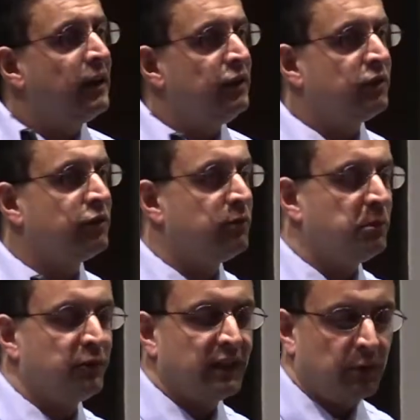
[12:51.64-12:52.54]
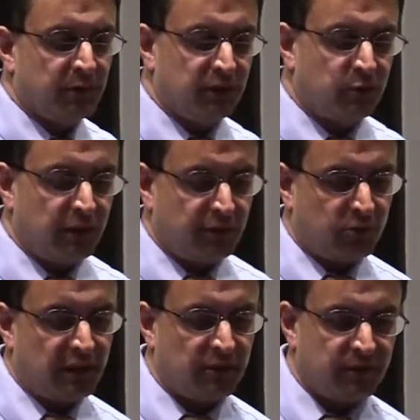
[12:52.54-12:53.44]
you can remove that within
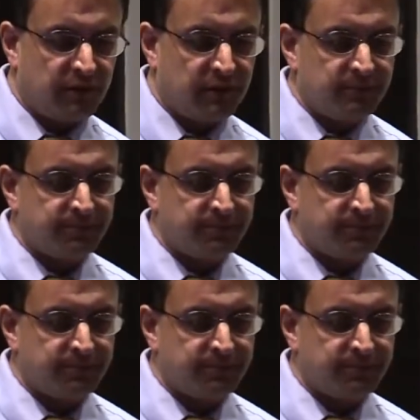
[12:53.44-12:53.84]
24 hours.